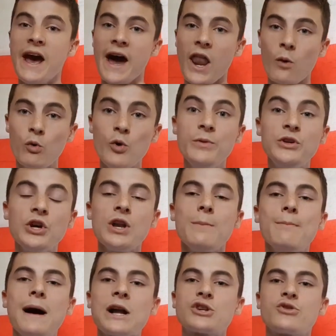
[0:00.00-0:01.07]
And I will be doing a
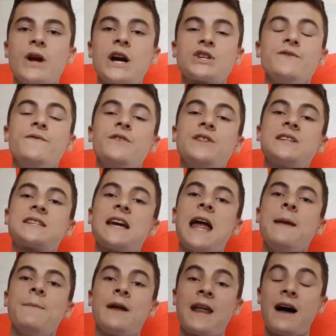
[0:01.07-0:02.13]
match reaction for this
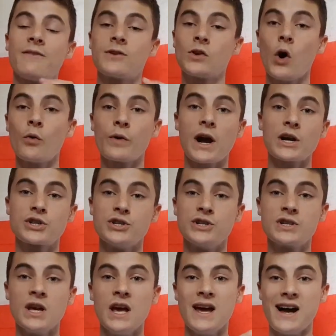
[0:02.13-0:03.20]
game and have goal
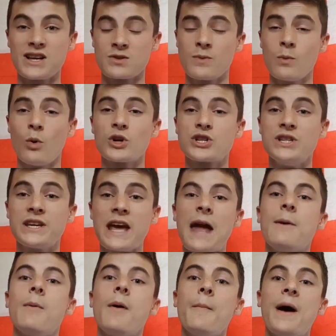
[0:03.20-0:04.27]
reactions as I'm going to be watching the
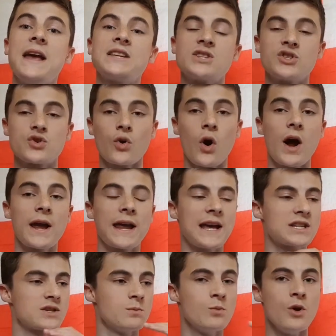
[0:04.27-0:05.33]
game with my mates and try and
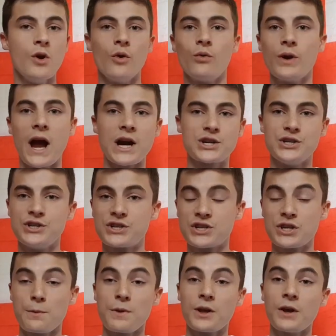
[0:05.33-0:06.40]
get some reactions to
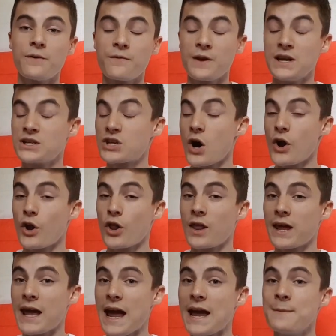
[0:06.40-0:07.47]
some of the things going on in
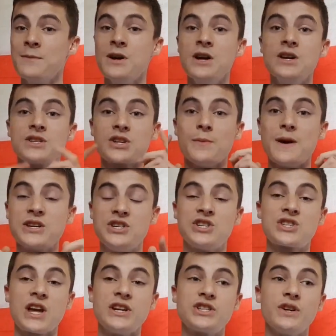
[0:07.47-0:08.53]
the game. So make sure you
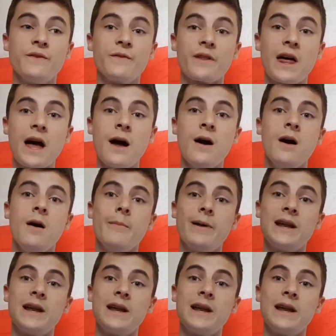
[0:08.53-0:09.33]
stay tuned for that.